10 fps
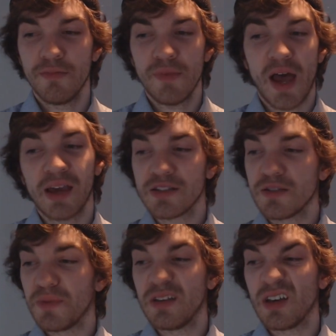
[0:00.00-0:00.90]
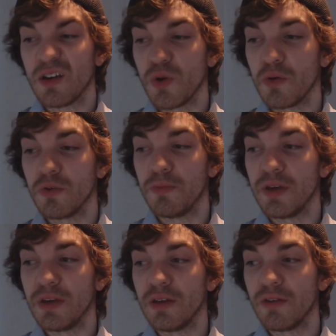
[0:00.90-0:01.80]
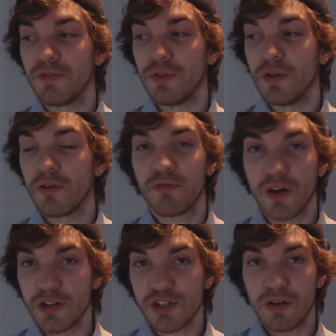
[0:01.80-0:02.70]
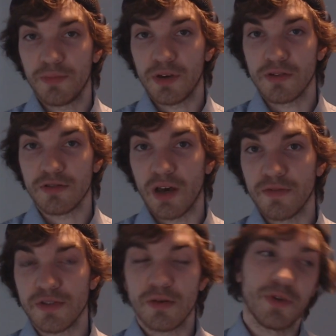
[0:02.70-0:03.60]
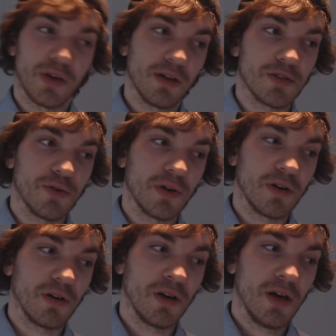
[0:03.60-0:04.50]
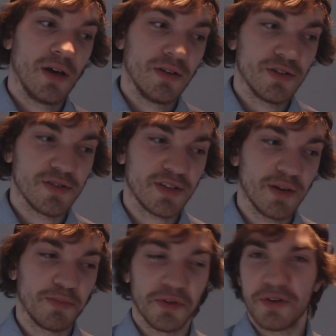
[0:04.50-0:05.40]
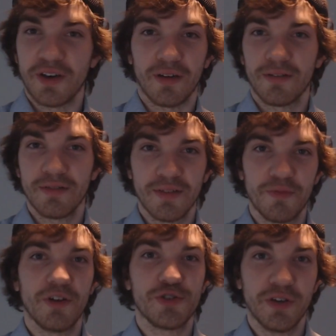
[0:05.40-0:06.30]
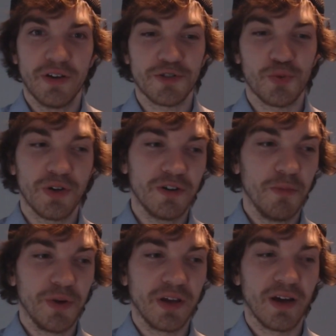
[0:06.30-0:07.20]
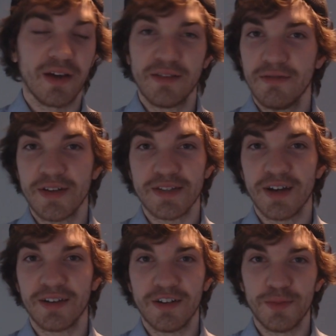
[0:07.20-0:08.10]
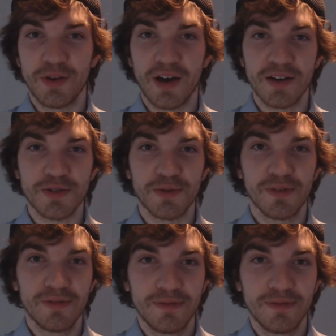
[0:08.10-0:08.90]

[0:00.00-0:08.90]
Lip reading: I guess the main takeaway would be, if you don't find a job because you have something else going on, just keep looking. eventually there's one company that is not going to be an asshole.